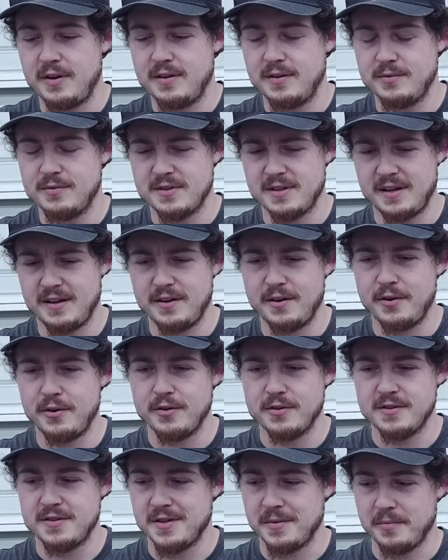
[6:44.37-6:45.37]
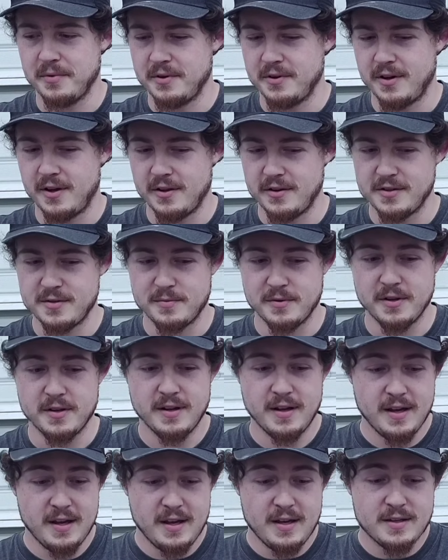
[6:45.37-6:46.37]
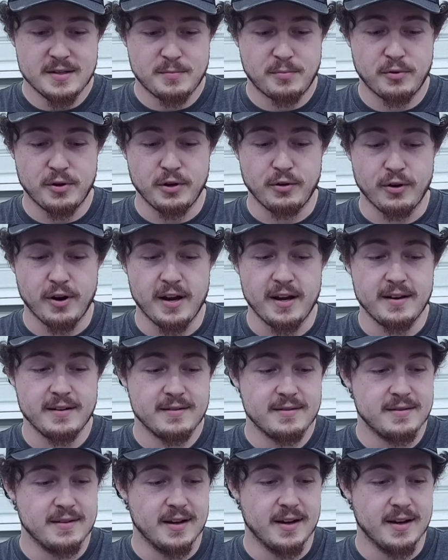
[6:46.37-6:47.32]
It was like $100 and something, but it's pretty great.